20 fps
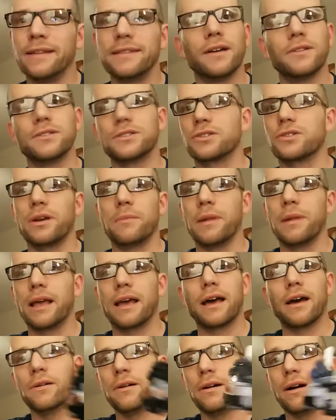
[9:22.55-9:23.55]
Don't scream
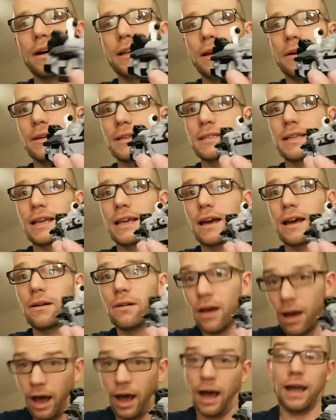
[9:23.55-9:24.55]
Lego. I know it's
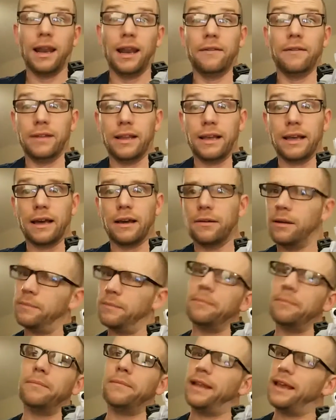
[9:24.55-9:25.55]
Lego. I love Lego.
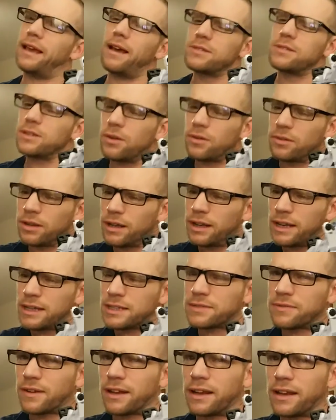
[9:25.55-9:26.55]
Lego's not on the
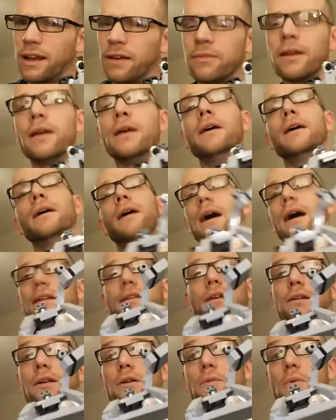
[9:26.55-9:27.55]
list, funny enough.
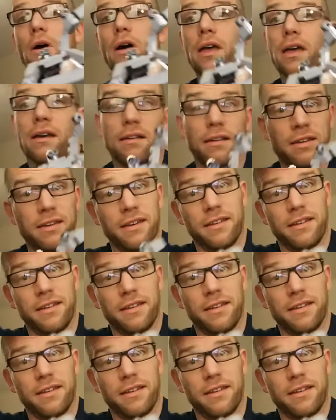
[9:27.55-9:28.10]
I don't know why.